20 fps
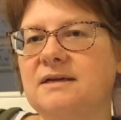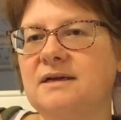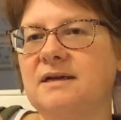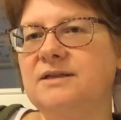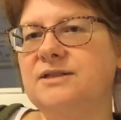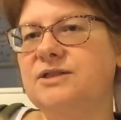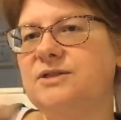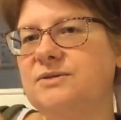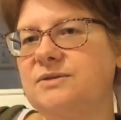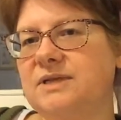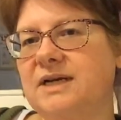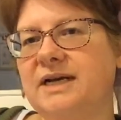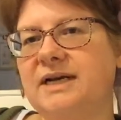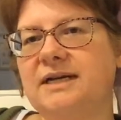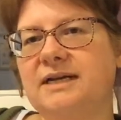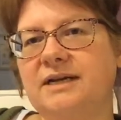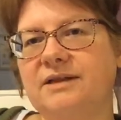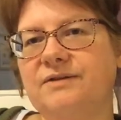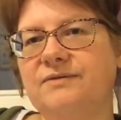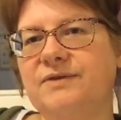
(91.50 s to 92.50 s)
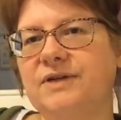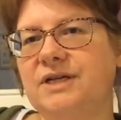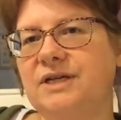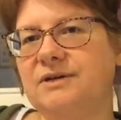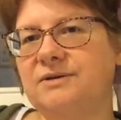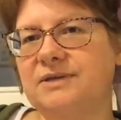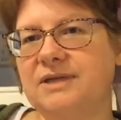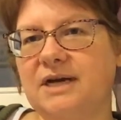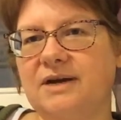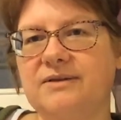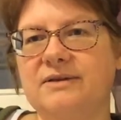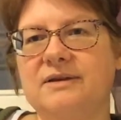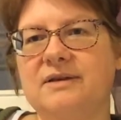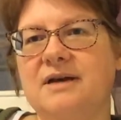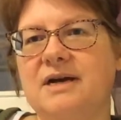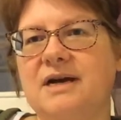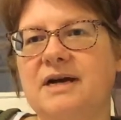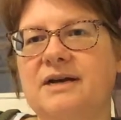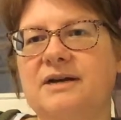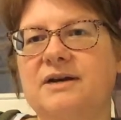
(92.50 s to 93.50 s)
I'll do like another video down the
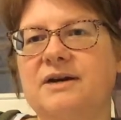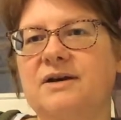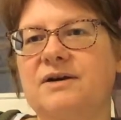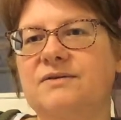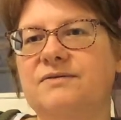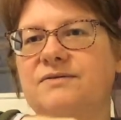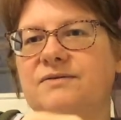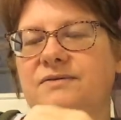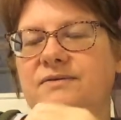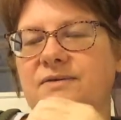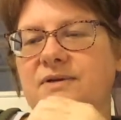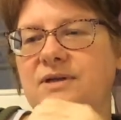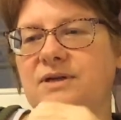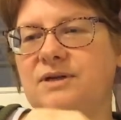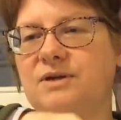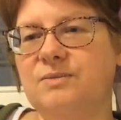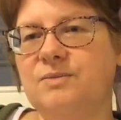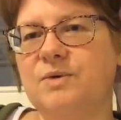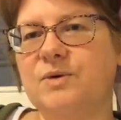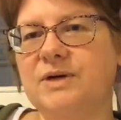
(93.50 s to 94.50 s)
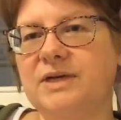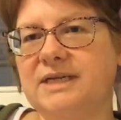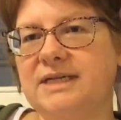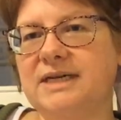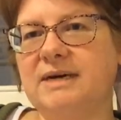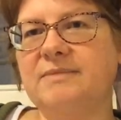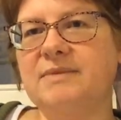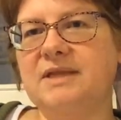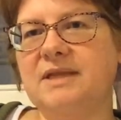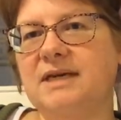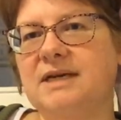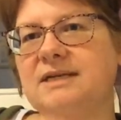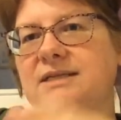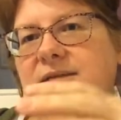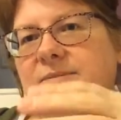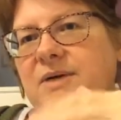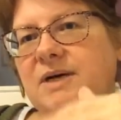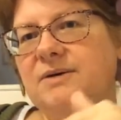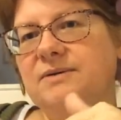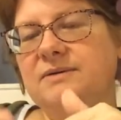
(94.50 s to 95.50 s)
line of, more in-depth
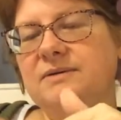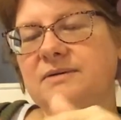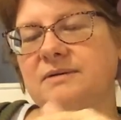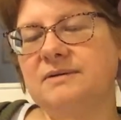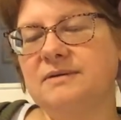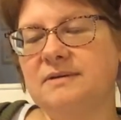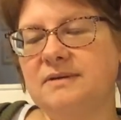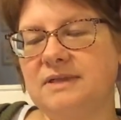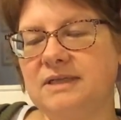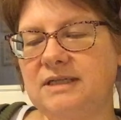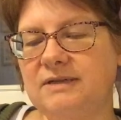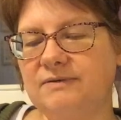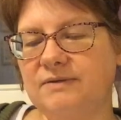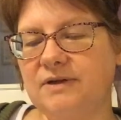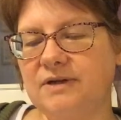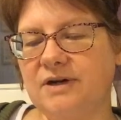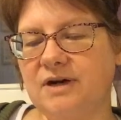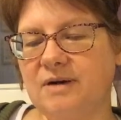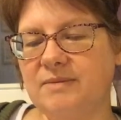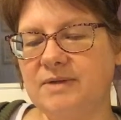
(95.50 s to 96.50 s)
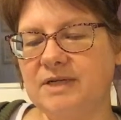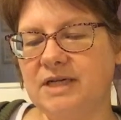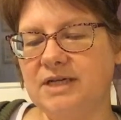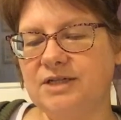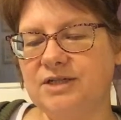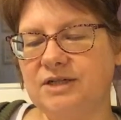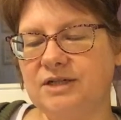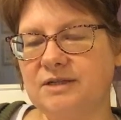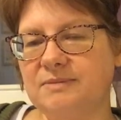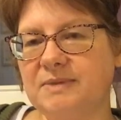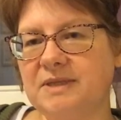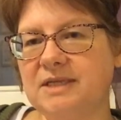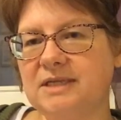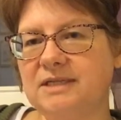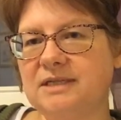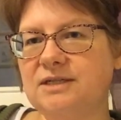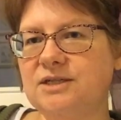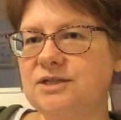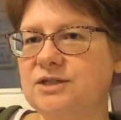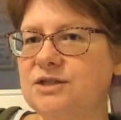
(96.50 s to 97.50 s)
things about the different accommodations. But
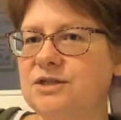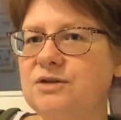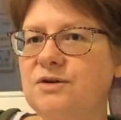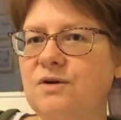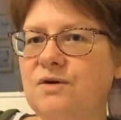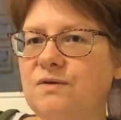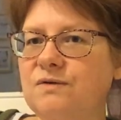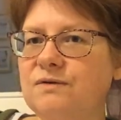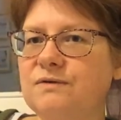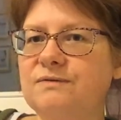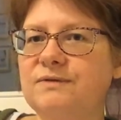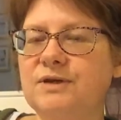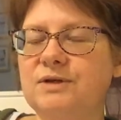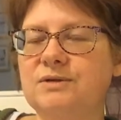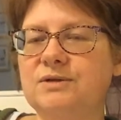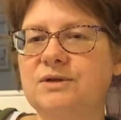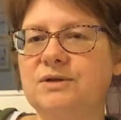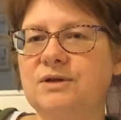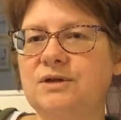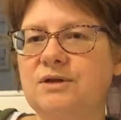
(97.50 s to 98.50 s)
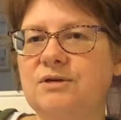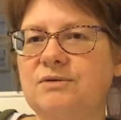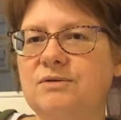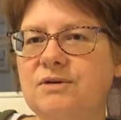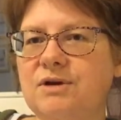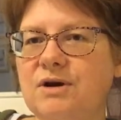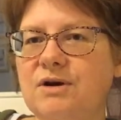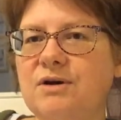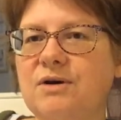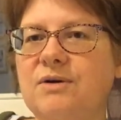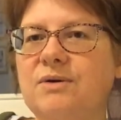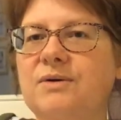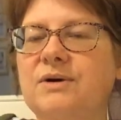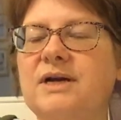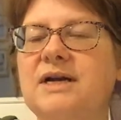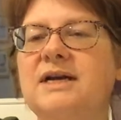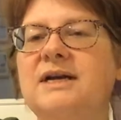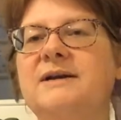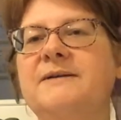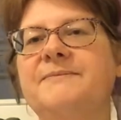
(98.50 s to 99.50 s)
this is just an overview so that you know
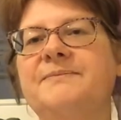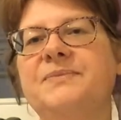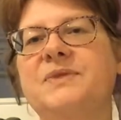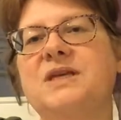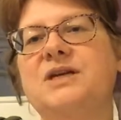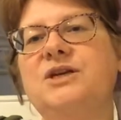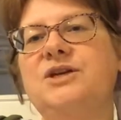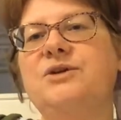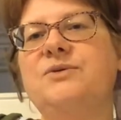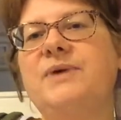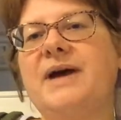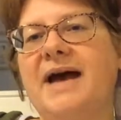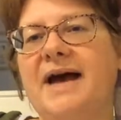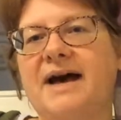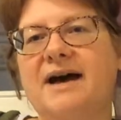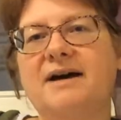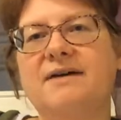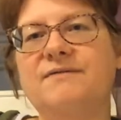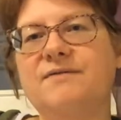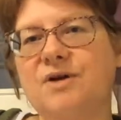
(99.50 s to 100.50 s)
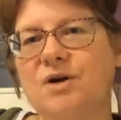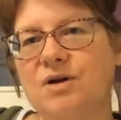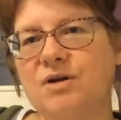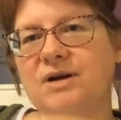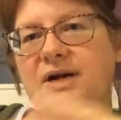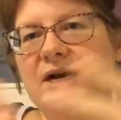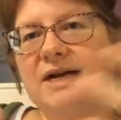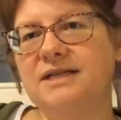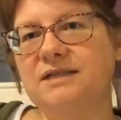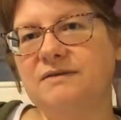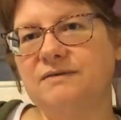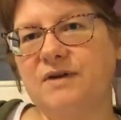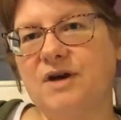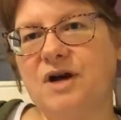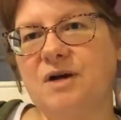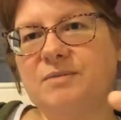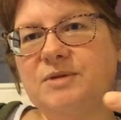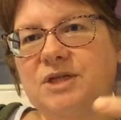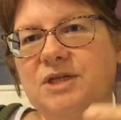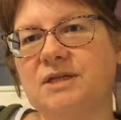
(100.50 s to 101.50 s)
that you have all kinds of
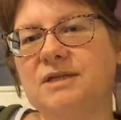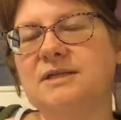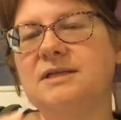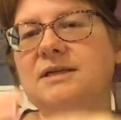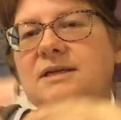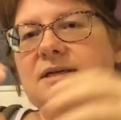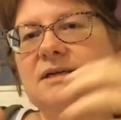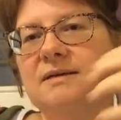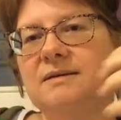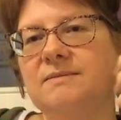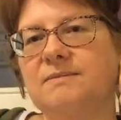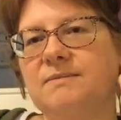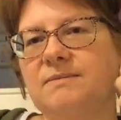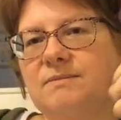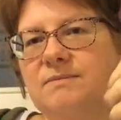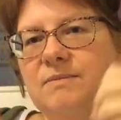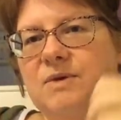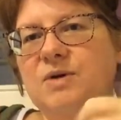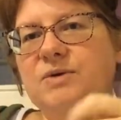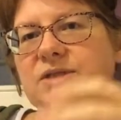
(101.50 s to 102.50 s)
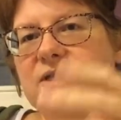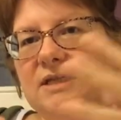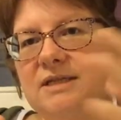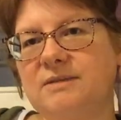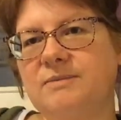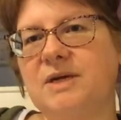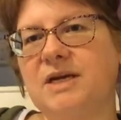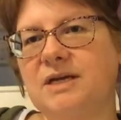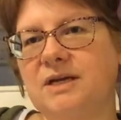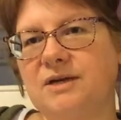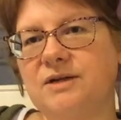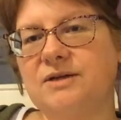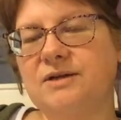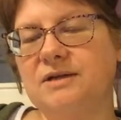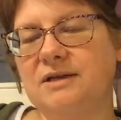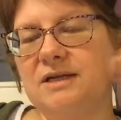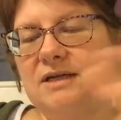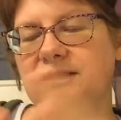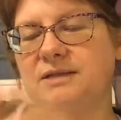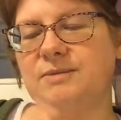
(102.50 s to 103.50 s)
options, mostly depending on
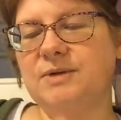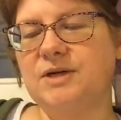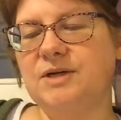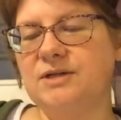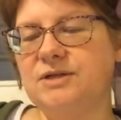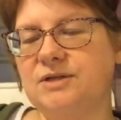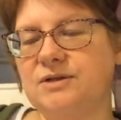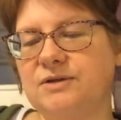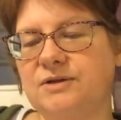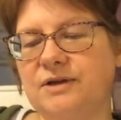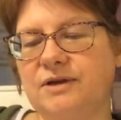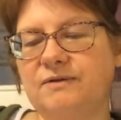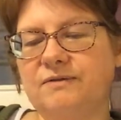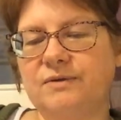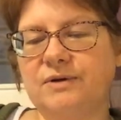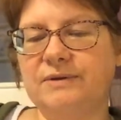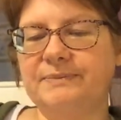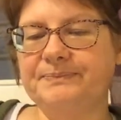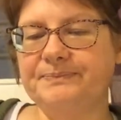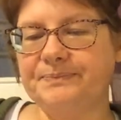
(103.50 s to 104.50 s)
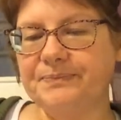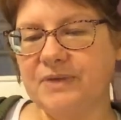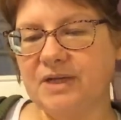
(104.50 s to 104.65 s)
the experience you're looking for.